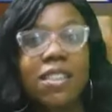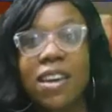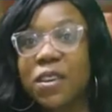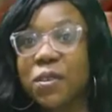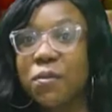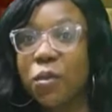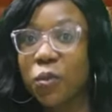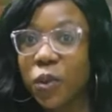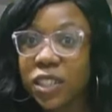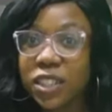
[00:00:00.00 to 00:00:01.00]
Thank you for
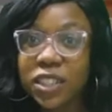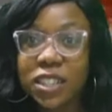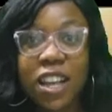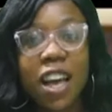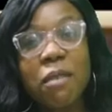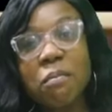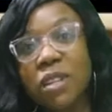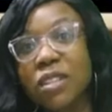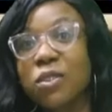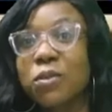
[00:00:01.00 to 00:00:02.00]
watching.
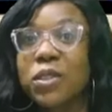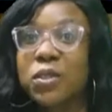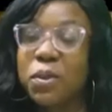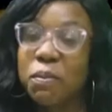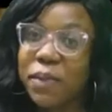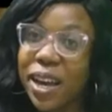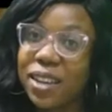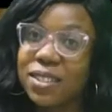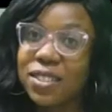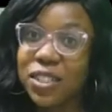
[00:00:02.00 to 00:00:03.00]
Please always stop by
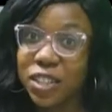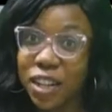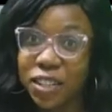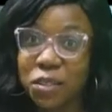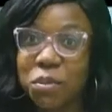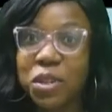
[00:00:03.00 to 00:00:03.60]
at this channel